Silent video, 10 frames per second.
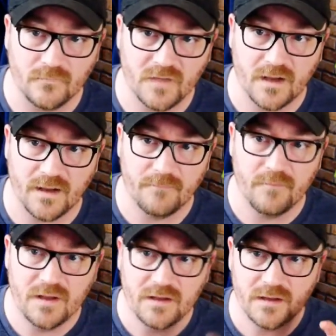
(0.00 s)
um,
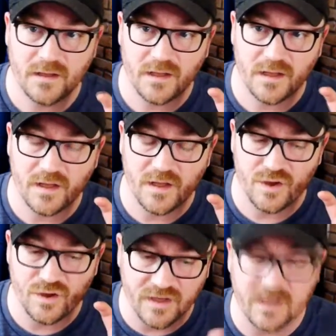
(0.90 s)

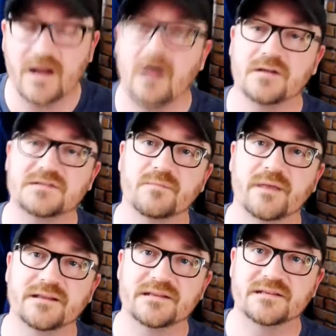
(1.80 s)
you got to also
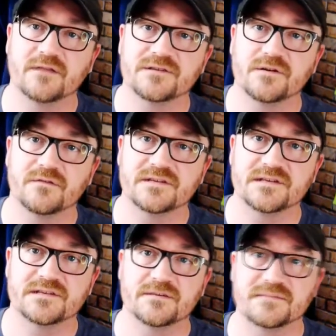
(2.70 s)
make these self-service
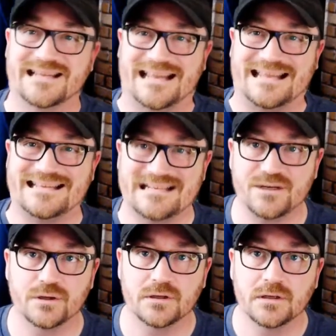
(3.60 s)
systems
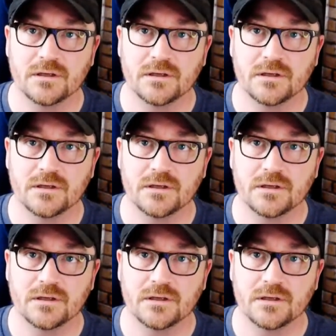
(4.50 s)
easier